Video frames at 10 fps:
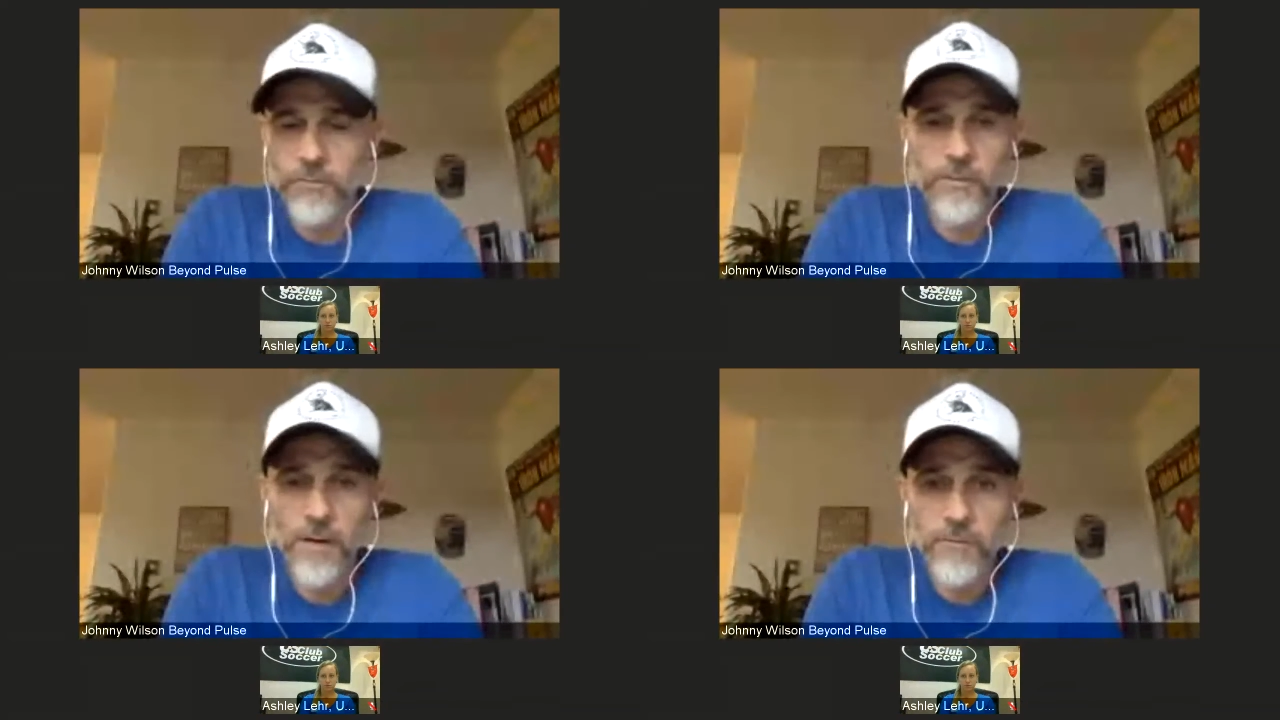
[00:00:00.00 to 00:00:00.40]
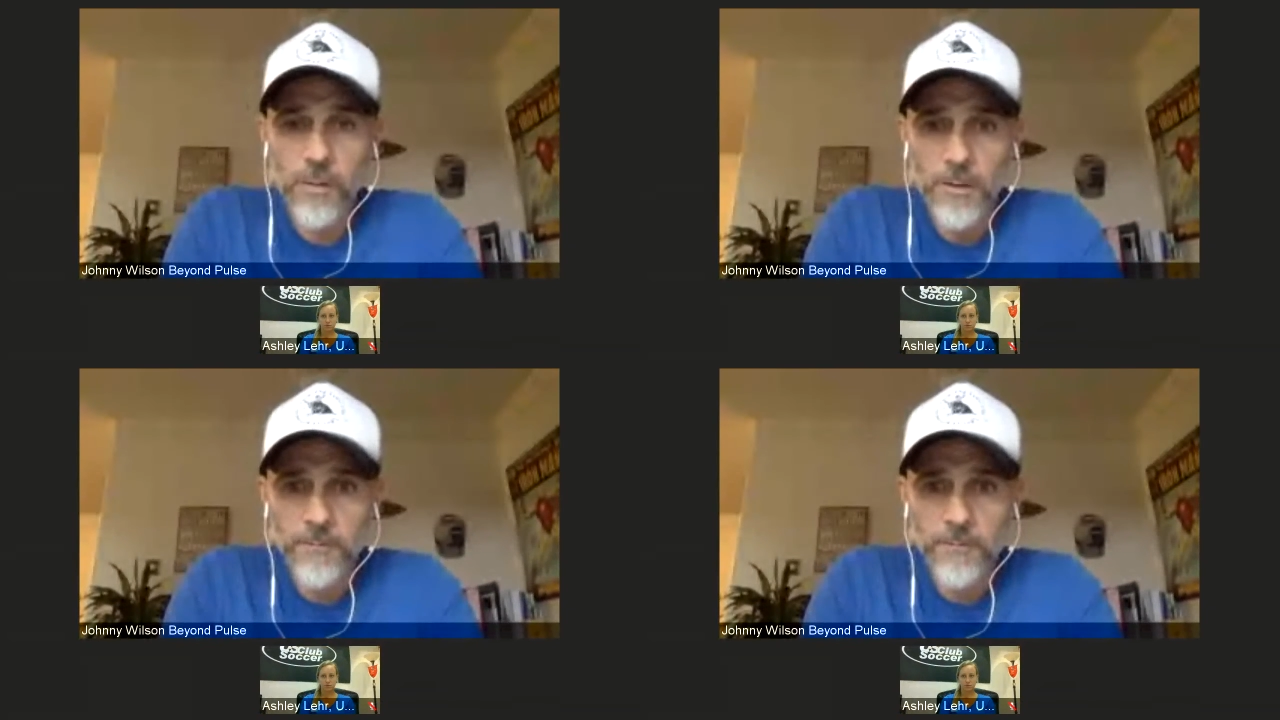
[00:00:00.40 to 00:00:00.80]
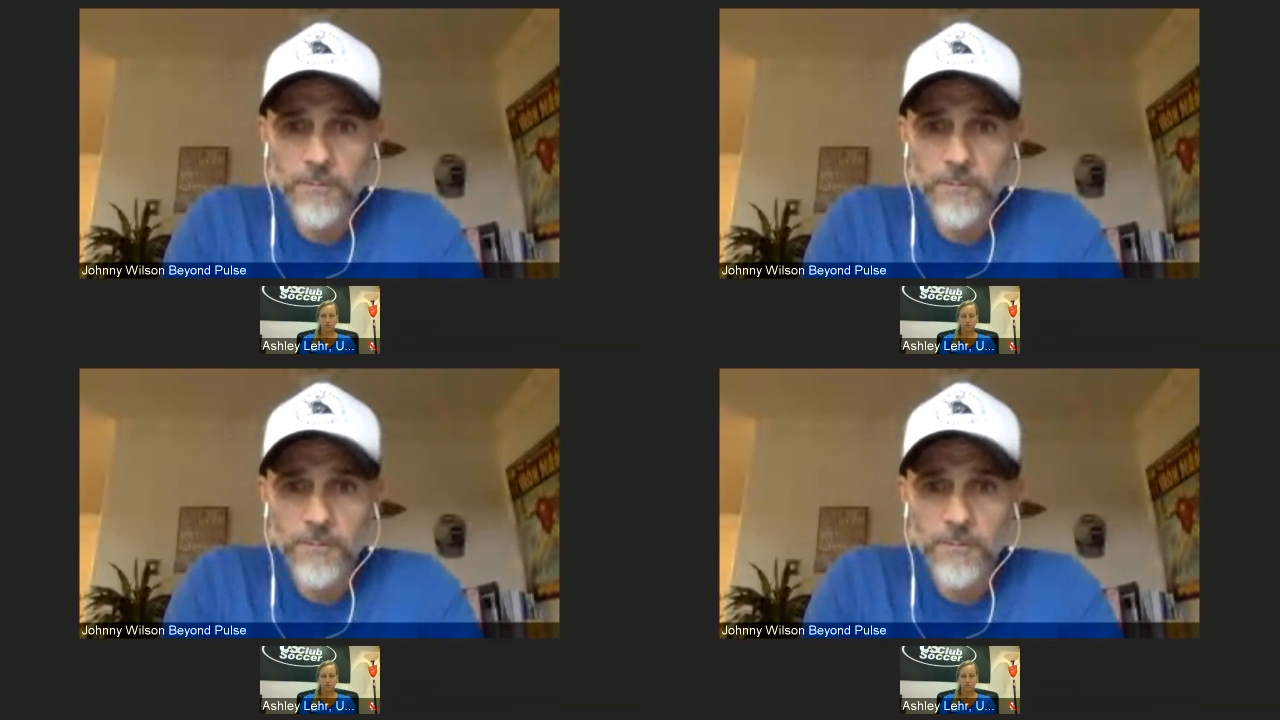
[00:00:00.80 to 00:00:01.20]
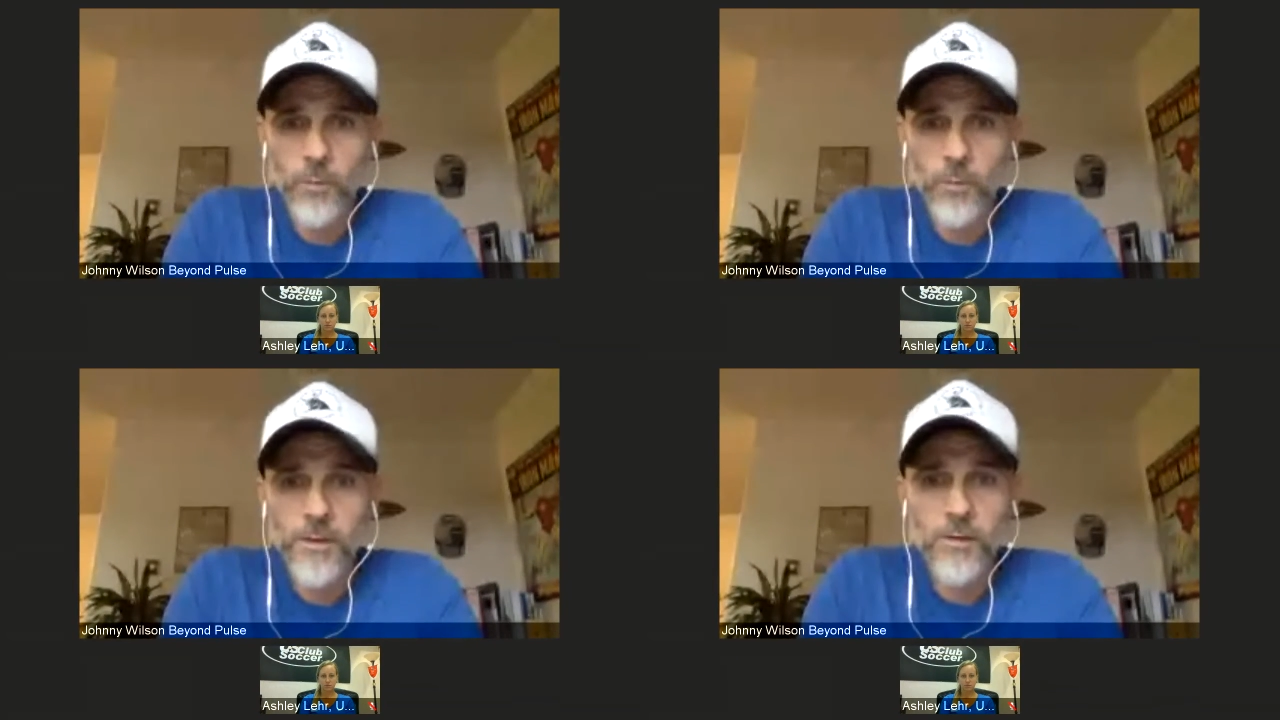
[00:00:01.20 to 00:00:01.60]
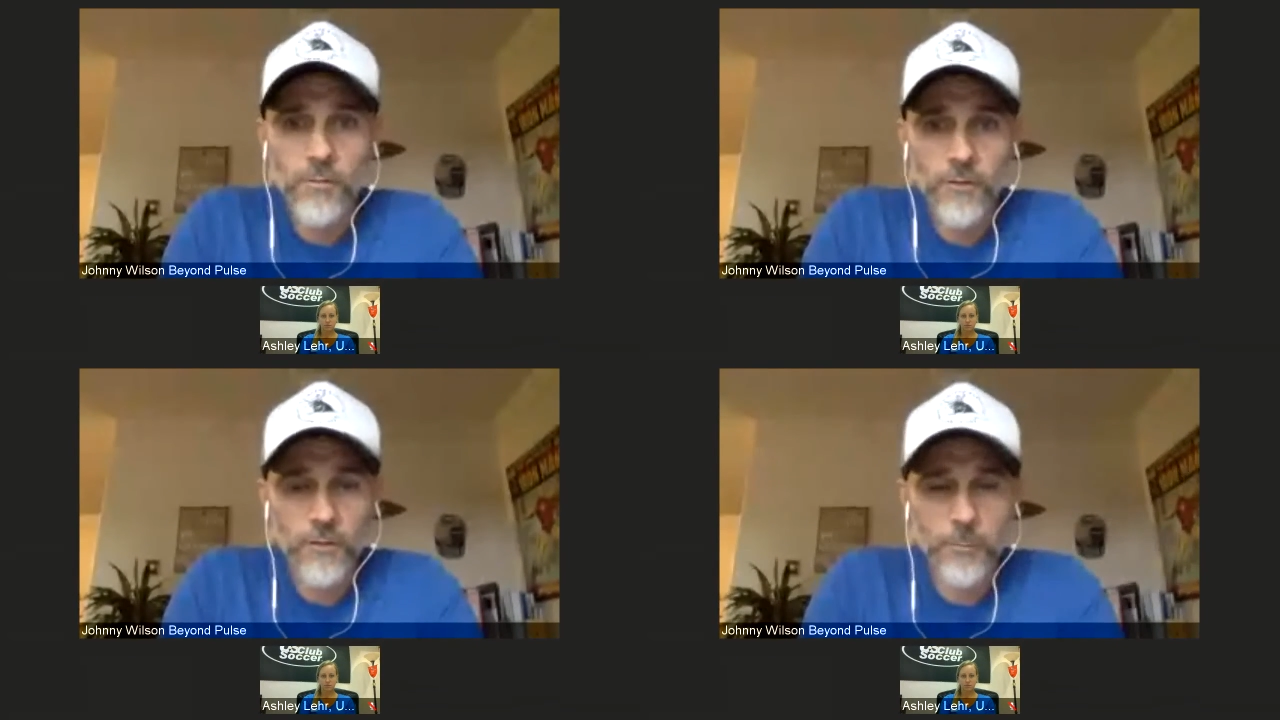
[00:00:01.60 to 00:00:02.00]
far from it. In fact, we use
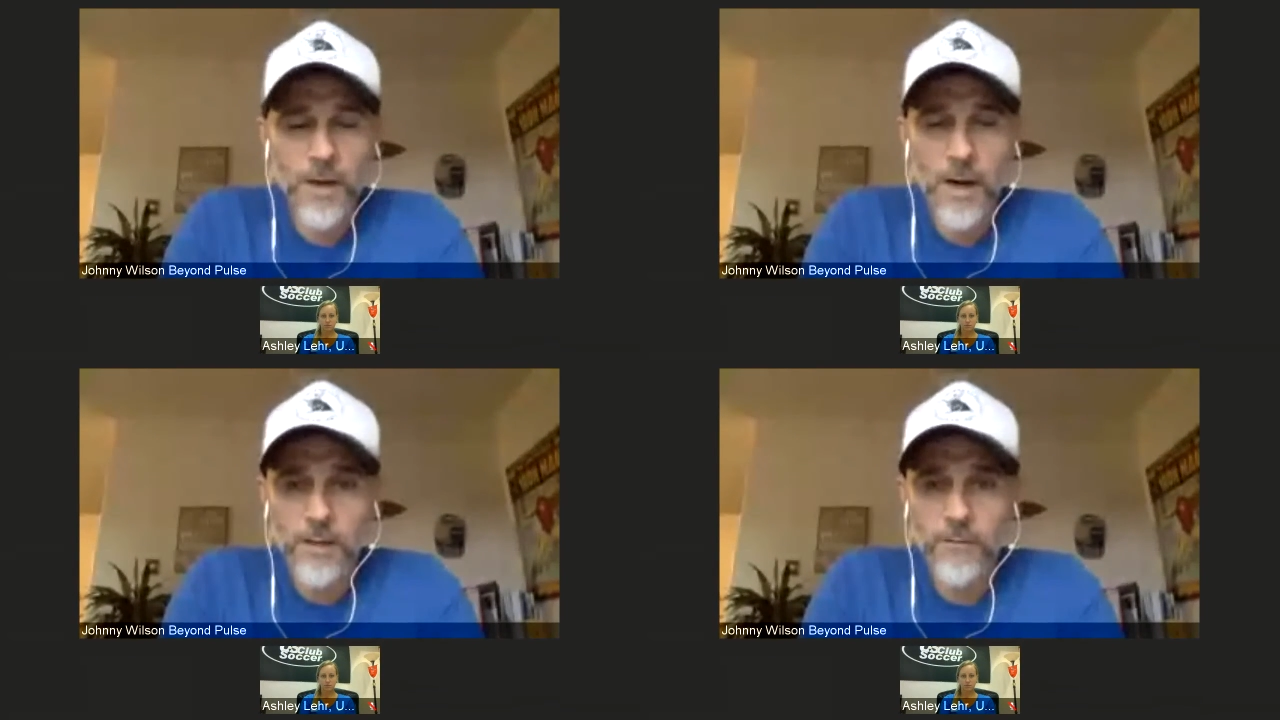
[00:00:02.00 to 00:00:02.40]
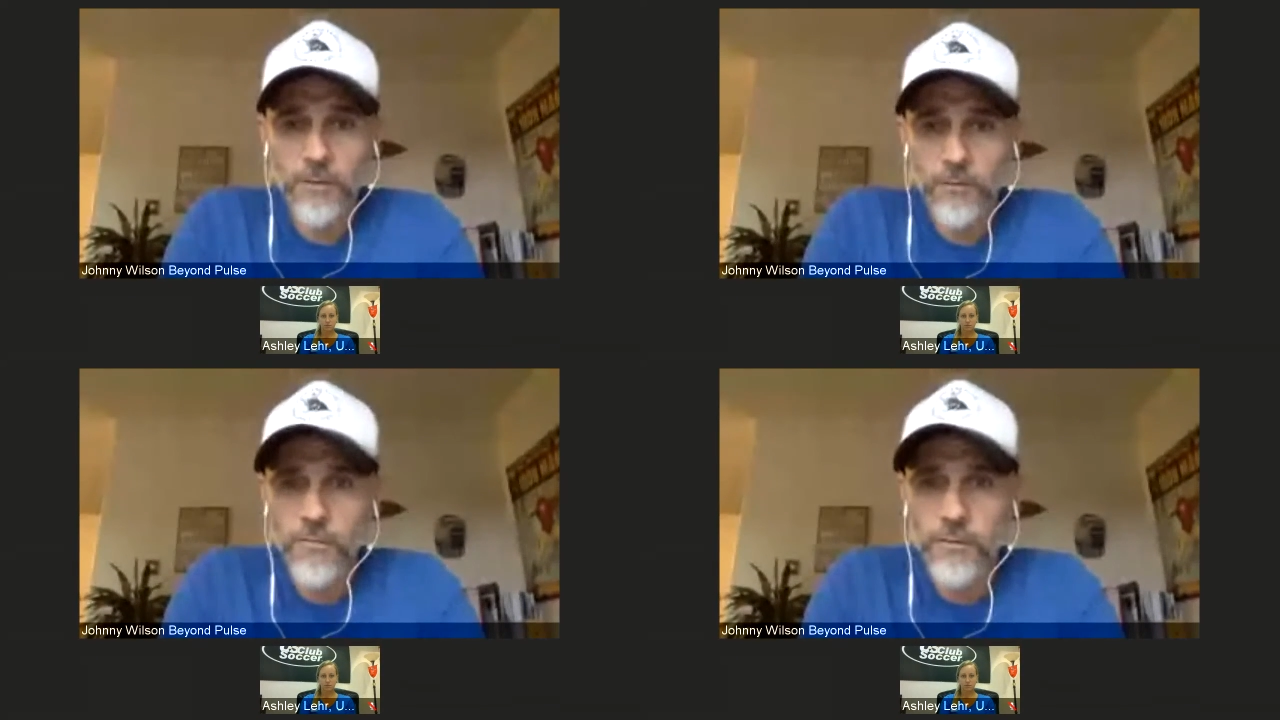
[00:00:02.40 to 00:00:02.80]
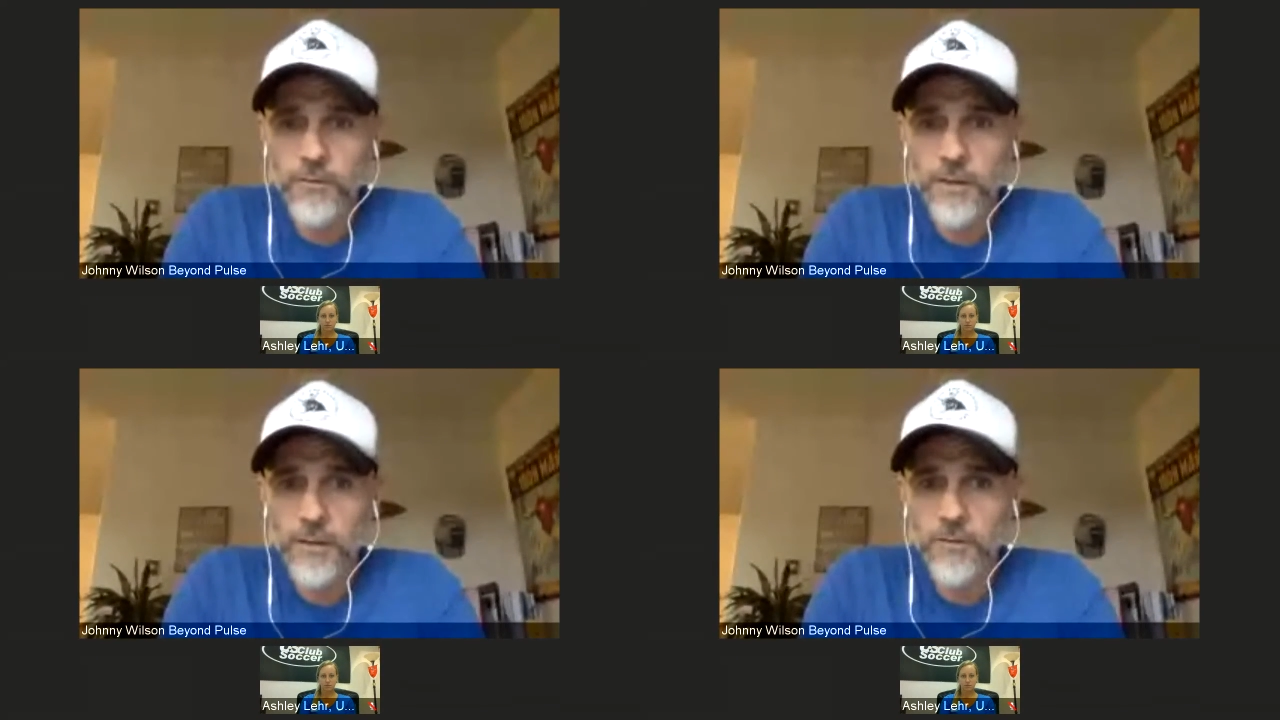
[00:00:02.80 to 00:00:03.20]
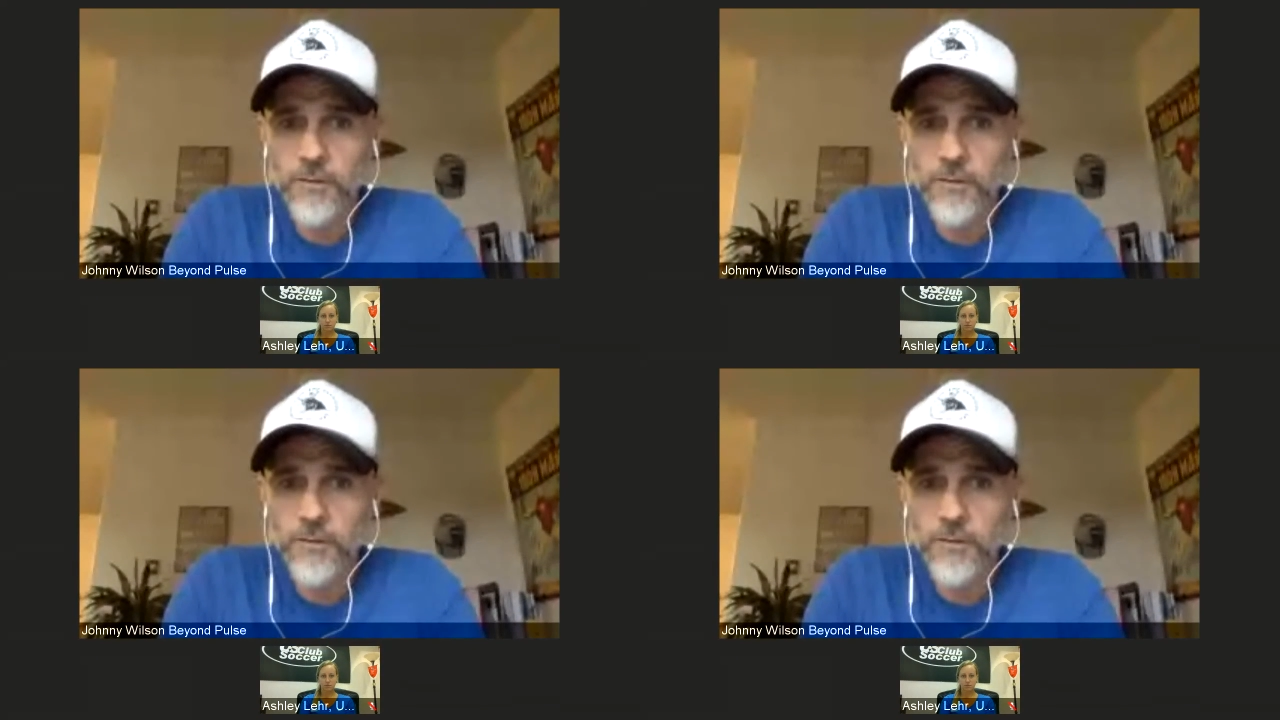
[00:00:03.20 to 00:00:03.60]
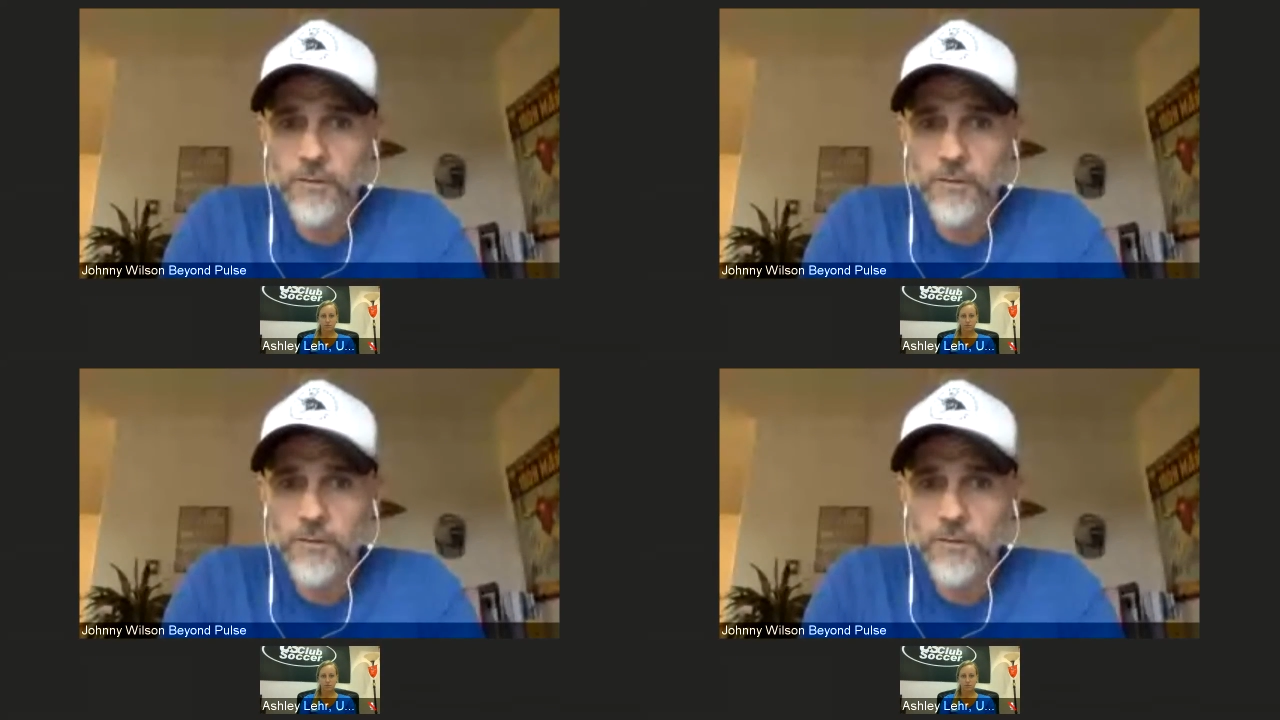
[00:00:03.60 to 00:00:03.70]
it as part of our th- three stages.